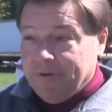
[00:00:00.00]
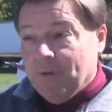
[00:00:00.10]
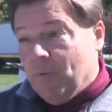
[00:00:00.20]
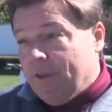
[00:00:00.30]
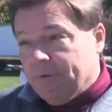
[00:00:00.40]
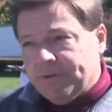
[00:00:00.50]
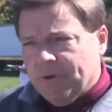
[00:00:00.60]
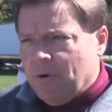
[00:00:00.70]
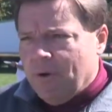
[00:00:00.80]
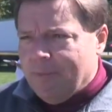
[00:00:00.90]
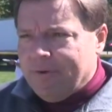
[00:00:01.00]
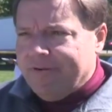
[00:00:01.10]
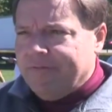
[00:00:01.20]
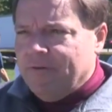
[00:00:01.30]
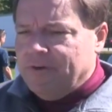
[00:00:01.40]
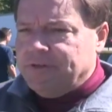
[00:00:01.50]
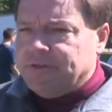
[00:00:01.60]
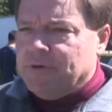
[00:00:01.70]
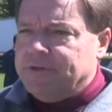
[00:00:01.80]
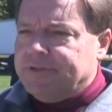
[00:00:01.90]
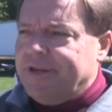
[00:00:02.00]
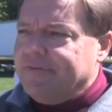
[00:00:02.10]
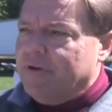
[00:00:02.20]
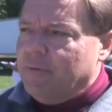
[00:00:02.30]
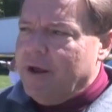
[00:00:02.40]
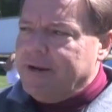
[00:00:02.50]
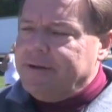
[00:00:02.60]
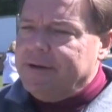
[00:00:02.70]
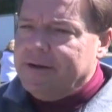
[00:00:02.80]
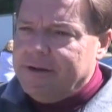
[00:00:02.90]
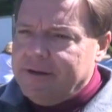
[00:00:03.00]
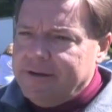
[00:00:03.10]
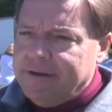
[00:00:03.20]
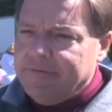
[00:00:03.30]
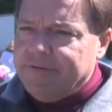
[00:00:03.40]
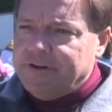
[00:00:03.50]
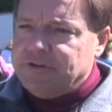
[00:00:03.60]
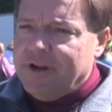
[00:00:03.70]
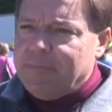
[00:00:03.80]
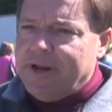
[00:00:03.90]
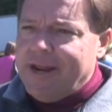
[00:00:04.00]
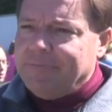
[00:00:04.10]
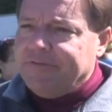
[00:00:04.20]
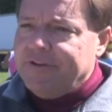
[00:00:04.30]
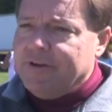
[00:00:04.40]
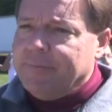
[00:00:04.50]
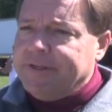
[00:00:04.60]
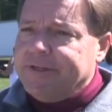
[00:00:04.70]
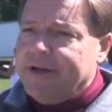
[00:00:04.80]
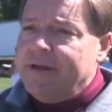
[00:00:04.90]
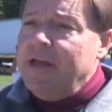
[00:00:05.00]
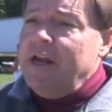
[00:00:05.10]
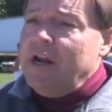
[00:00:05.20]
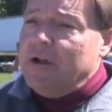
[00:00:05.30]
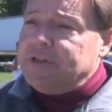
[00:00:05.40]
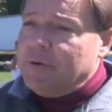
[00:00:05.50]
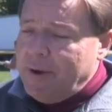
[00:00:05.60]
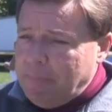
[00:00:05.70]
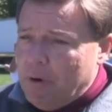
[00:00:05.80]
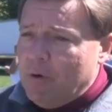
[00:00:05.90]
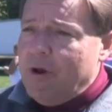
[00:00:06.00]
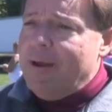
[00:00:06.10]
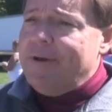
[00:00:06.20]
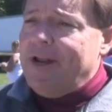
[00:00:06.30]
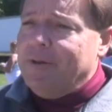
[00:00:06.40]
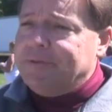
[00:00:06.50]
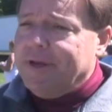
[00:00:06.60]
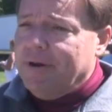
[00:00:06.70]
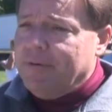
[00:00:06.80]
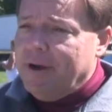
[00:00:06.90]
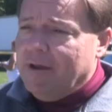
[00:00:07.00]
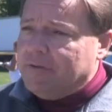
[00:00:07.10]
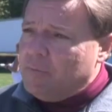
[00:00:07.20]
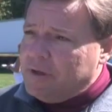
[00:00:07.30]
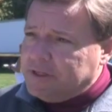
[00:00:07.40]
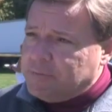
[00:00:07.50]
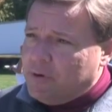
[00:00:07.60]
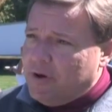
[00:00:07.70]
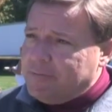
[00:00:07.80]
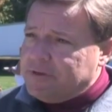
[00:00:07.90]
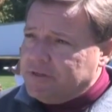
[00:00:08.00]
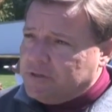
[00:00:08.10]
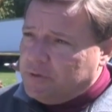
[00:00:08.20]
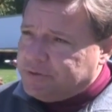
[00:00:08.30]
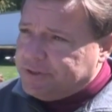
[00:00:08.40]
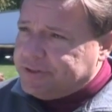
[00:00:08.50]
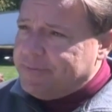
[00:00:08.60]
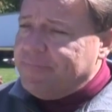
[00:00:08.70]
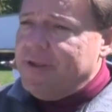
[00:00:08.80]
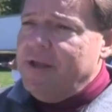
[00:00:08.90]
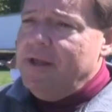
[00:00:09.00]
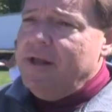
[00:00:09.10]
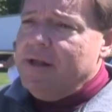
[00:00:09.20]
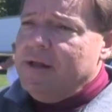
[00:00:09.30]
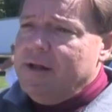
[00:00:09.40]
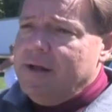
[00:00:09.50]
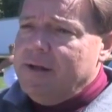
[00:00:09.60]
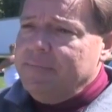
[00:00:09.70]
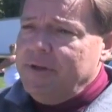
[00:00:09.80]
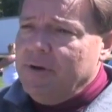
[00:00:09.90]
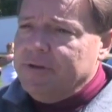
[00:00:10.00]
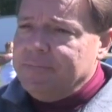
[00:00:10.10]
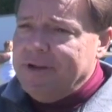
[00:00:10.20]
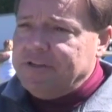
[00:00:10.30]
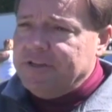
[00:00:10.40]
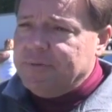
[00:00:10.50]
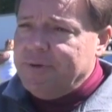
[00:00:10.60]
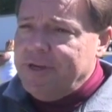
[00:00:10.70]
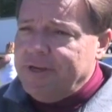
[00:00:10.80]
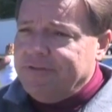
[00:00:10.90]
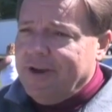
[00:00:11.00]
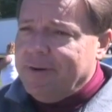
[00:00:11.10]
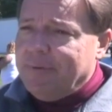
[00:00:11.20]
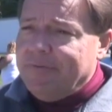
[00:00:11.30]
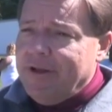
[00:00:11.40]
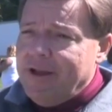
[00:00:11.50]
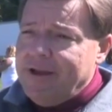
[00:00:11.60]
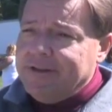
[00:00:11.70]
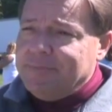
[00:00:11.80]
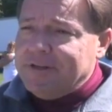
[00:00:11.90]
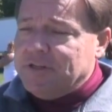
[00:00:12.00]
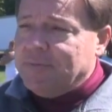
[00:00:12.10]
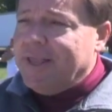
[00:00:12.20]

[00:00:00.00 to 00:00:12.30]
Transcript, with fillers: of all, the weather was so cooperative. Gorgeous, gorgeous day for a run. Uh, here, finishing up at Adams Field, but uh, no, it's a great program. It helps our uh, health and wellness programs in the school system. Um, you know, as much as we try to provide as much as